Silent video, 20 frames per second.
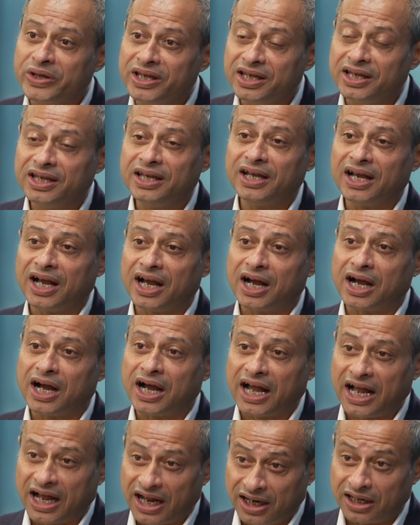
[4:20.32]
we,
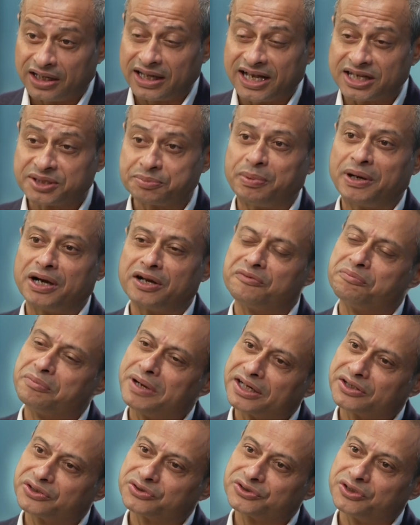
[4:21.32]
uh, as part of
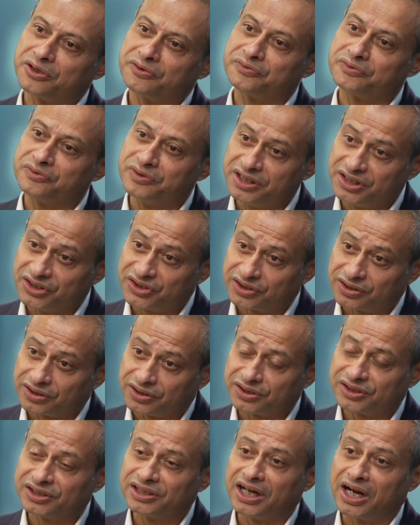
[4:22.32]
Microsoft
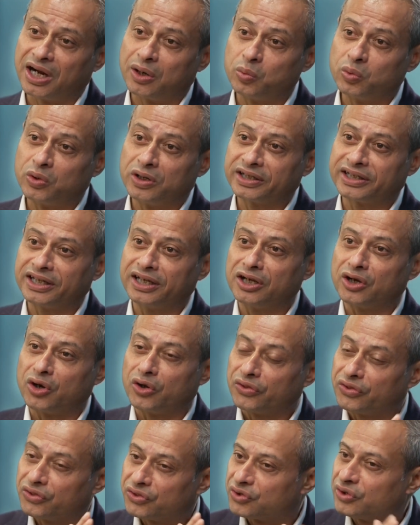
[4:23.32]
Research, are working
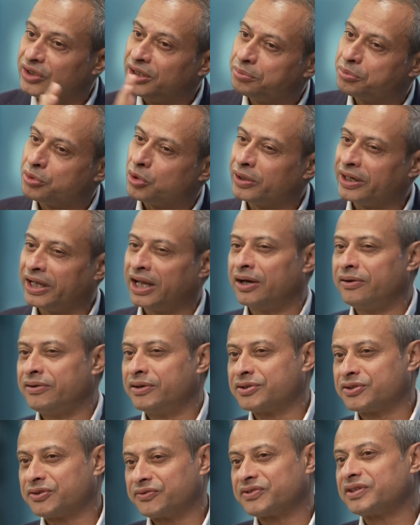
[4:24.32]
on three broad
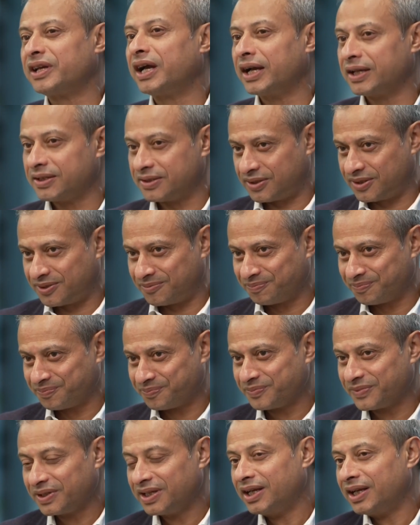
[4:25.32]
areas of science
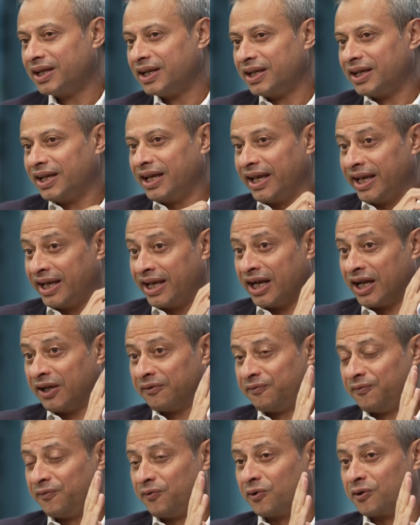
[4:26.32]
AI
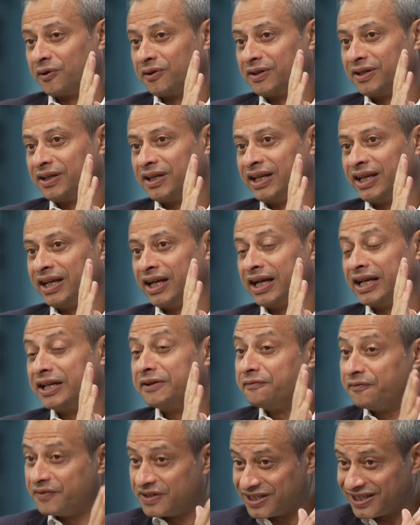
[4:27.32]
for AI in
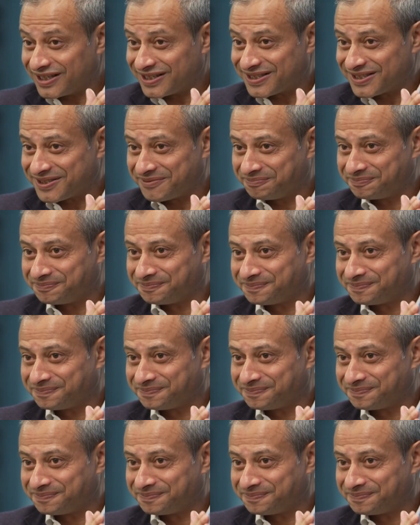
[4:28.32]
physics,